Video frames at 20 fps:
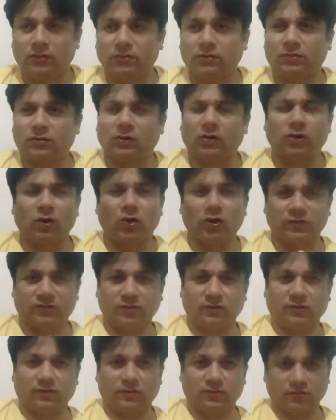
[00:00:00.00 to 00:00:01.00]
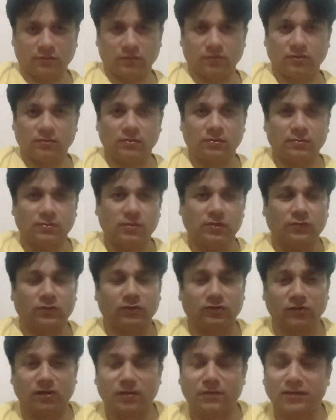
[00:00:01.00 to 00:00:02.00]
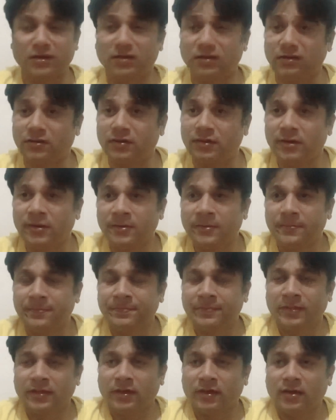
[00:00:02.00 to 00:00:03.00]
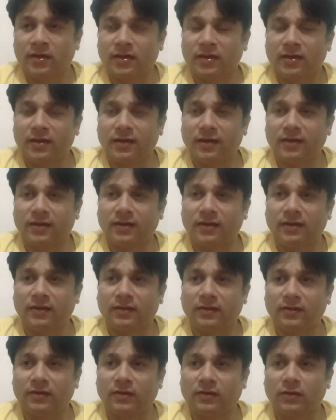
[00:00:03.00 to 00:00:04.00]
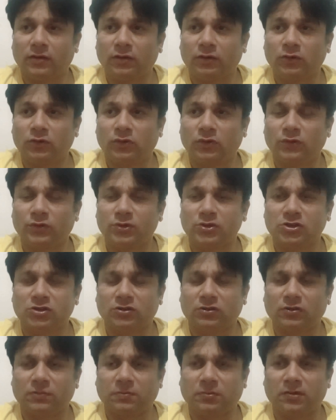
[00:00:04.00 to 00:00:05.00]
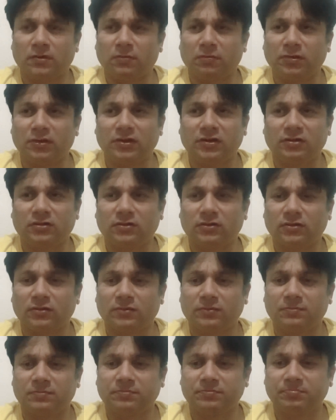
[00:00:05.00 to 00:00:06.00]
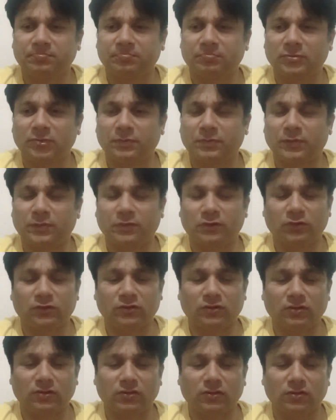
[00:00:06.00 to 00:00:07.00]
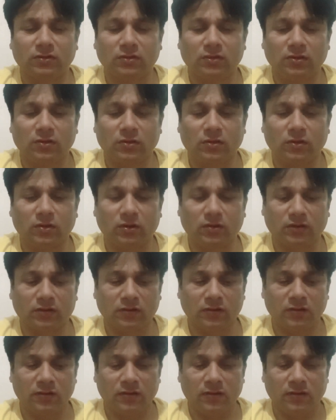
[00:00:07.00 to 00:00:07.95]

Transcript: The clauses that was amended, and due to which the proposal got